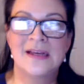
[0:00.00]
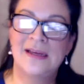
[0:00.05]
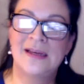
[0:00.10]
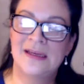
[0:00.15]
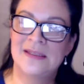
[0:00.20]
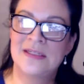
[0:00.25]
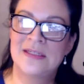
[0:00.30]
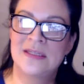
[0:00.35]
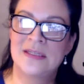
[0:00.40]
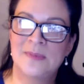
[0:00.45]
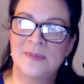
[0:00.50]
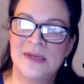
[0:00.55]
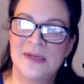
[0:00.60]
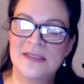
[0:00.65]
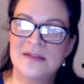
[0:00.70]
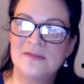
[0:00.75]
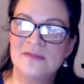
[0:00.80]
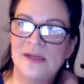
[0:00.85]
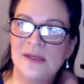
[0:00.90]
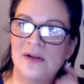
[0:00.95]
to the
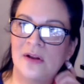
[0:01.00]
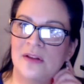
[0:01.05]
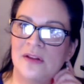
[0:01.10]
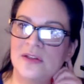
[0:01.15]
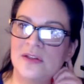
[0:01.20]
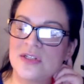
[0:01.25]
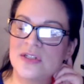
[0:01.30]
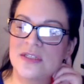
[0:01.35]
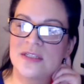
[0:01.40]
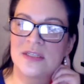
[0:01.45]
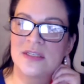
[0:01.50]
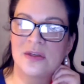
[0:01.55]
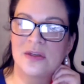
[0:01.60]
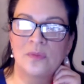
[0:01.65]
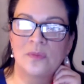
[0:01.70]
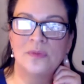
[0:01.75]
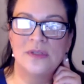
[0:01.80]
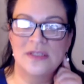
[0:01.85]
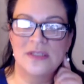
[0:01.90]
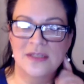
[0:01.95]
best of my knowledge, it's the
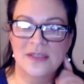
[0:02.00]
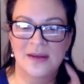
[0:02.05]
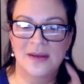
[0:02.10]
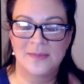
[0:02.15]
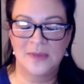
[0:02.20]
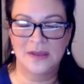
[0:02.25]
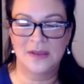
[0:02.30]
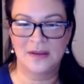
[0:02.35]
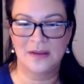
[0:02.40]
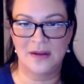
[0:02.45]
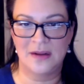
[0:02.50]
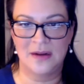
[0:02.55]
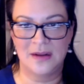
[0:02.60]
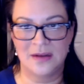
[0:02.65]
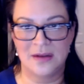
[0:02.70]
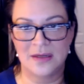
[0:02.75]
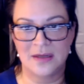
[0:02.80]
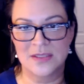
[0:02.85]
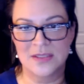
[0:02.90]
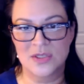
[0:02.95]
only time in
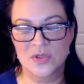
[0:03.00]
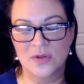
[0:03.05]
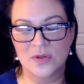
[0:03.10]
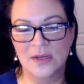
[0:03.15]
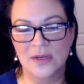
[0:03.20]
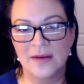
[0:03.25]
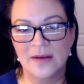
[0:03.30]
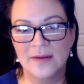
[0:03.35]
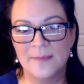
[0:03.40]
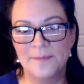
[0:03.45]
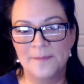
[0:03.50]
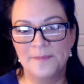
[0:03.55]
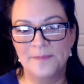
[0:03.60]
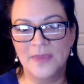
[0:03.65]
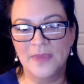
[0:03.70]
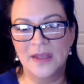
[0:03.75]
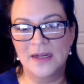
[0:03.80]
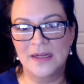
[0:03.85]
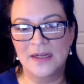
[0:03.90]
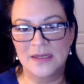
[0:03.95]
Canadian history
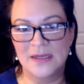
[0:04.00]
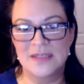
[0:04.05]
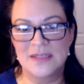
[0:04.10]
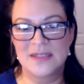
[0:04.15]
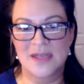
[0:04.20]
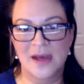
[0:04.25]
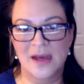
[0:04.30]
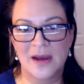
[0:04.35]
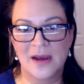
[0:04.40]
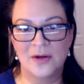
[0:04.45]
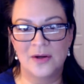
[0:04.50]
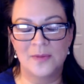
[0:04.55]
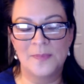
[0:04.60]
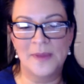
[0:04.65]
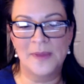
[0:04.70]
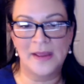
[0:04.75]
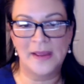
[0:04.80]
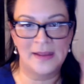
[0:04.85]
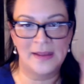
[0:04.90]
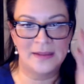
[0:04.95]
that an entire
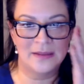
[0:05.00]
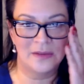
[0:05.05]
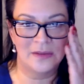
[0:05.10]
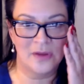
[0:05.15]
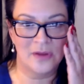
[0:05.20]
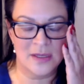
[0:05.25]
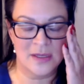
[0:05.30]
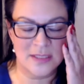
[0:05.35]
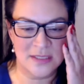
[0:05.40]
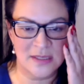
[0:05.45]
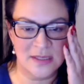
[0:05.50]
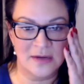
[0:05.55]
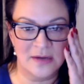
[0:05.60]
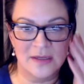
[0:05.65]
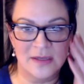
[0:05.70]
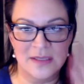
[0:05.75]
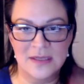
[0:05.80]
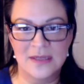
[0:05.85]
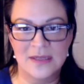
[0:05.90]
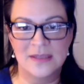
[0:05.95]
band lost their
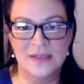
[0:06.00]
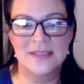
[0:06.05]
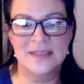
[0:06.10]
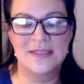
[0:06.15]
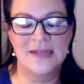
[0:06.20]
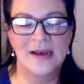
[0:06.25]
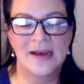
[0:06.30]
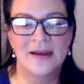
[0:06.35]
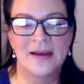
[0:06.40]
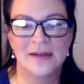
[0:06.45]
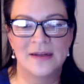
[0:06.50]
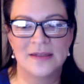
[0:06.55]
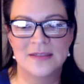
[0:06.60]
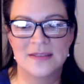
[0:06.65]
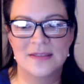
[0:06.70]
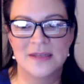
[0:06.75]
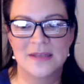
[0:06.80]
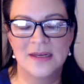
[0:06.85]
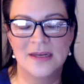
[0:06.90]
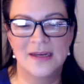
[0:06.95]
Indian status,
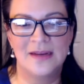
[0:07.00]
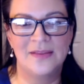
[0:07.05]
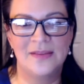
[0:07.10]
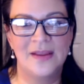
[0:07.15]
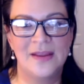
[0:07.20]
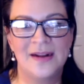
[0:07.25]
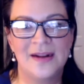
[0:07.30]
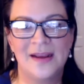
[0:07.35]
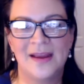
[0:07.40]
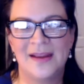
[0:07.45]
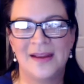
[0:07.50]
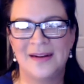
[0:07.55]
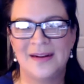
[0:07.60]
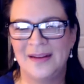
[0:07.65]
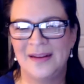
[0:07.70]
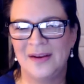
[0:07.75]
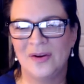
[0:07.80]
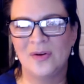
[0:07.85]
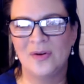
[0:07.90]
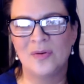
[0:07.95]
and that had
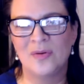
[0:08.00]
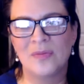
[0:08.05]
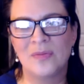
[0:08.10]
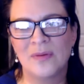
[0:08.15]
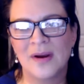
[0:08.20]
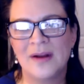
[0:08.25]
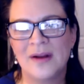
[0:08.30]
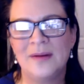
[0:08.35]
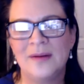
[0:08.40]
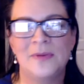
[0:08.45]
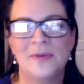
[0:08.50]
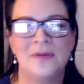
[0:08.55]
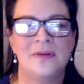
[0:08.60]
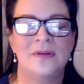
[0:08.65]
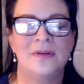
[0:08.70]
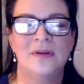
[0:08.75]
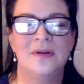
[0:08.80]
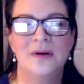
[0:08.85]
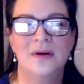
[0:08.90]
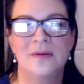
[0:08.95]

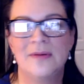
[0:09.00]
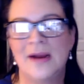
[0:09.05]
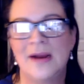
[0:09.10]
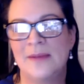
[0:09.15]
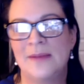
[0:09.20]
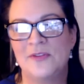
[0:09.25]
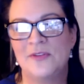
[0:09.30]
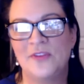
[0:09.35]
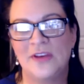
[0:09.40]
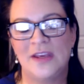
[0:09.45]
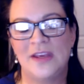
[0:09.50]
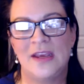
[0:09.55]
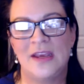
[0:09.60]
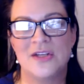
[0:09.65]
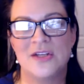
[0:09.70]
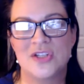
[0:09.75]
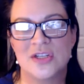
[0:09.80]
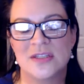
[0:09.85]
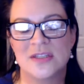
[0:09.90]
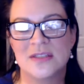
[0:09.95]
incredible
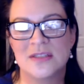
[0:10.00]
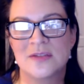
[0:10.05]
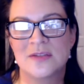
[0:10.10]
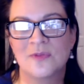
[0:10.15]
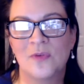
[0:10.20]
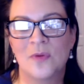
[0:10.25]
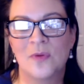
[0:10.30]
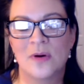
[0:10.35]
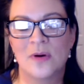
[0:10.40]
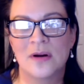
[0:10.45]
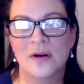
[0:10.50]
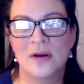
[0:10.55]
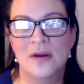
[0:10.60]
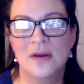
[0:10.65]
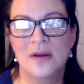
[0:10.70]
ramifications for